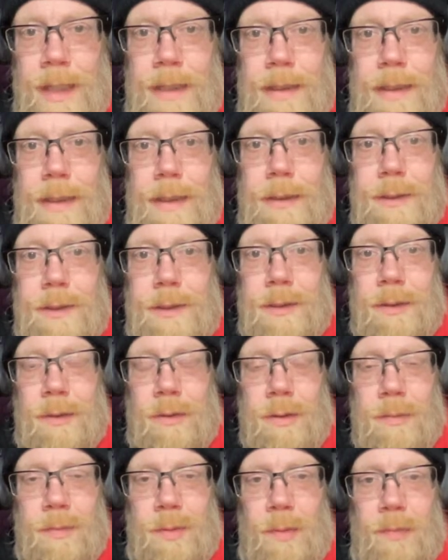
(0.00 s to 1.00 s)
An
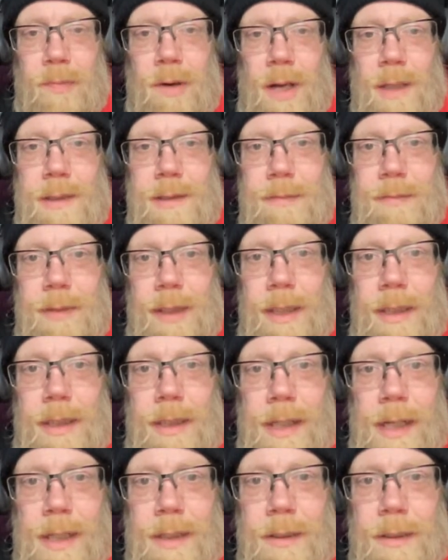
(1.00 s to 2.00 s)
insertable proximity
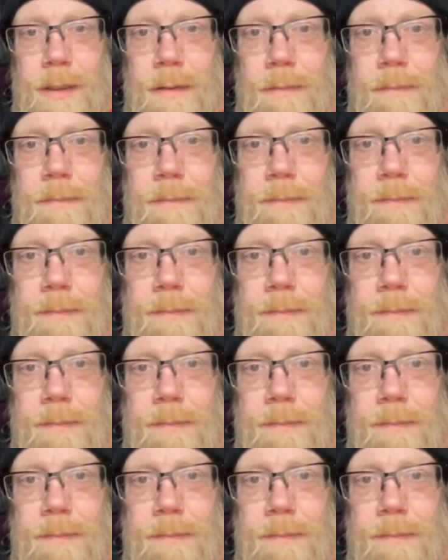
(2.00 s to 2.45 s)
detector.